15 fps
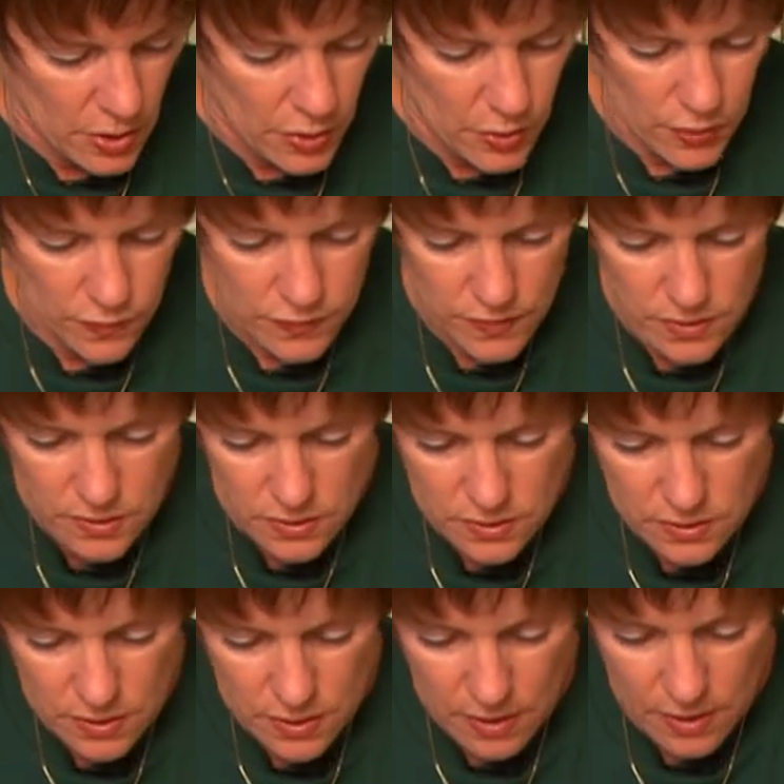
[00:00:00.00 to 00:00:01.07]
over the
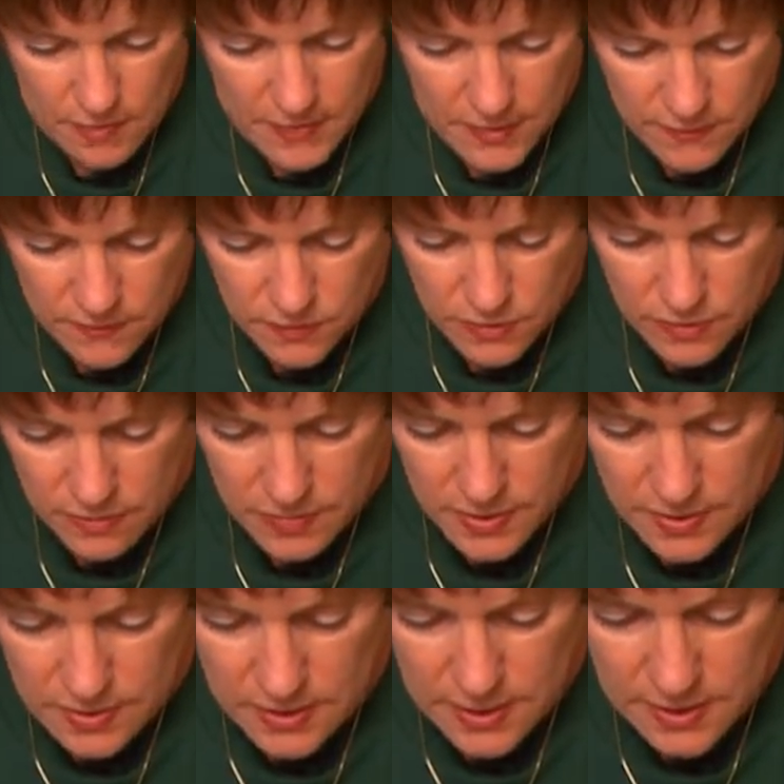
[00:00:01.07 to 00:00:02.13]
top of your
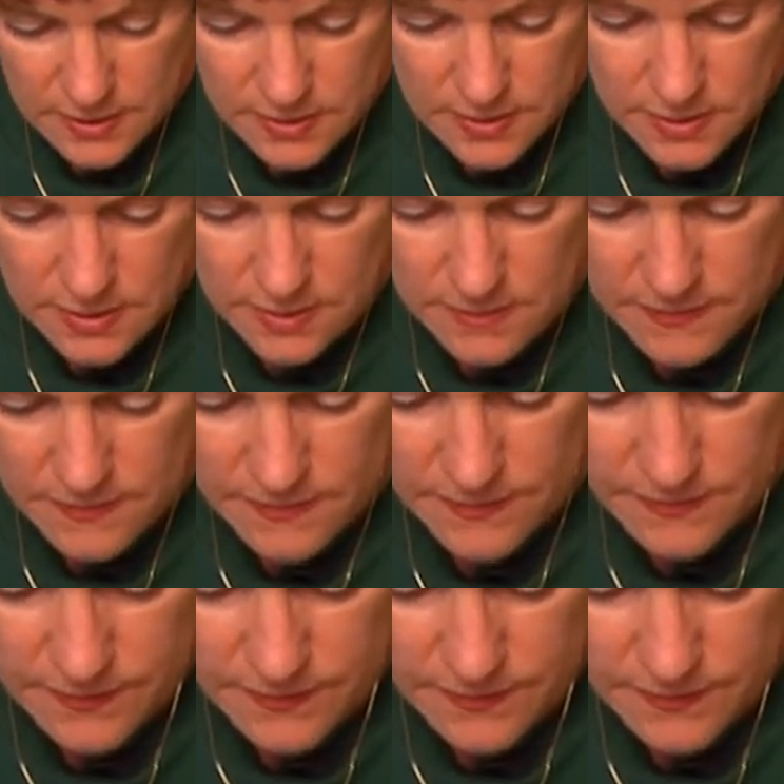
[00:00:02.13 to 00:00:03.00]
polenta.